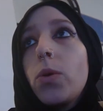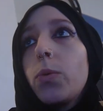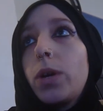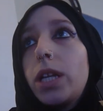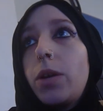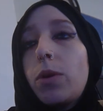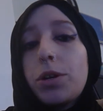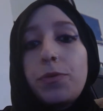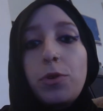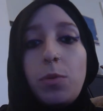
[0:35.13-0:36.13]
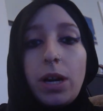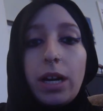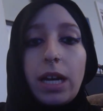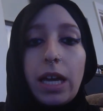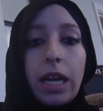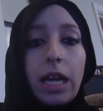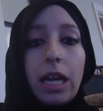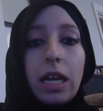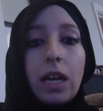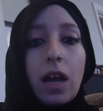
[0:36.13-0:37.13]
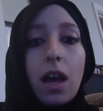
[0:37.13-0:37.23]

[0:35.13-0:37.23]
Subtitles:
really wonderful work in